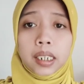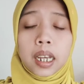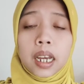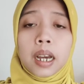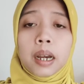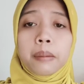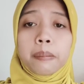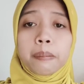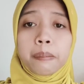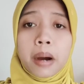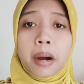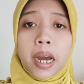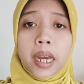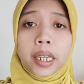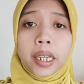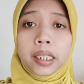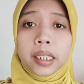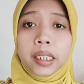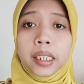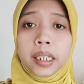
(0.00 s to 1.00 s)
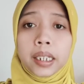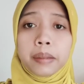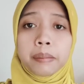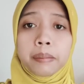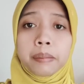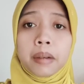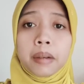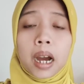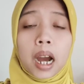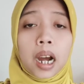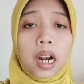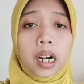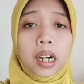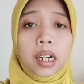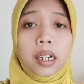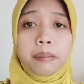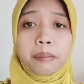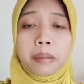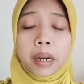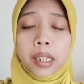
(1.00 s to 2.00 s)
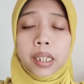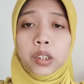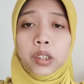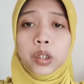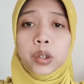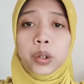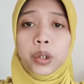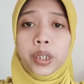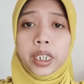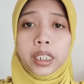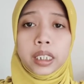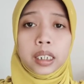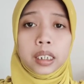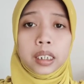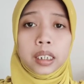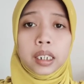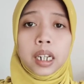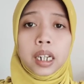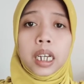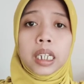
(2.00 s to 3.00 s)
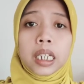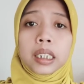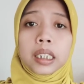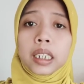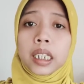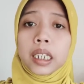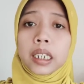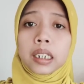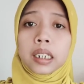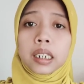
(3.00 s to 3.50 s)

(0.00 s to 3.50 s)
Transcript: by them are much greater than